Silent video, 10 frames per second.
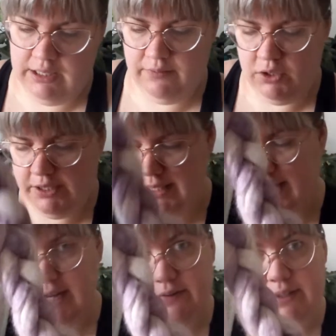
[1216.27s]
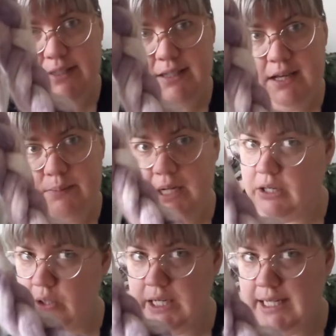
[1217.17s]
and I've lost the tag for this guy, but I
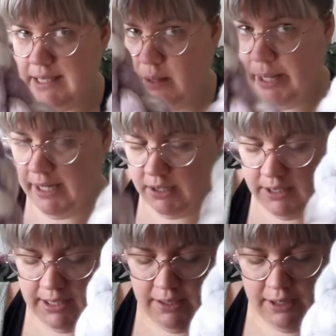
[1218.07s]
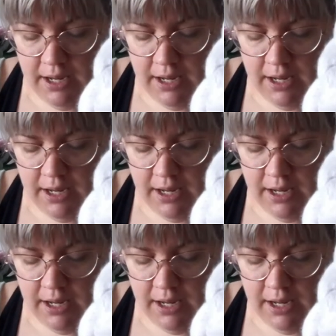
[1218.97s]
know it has alpaca in it.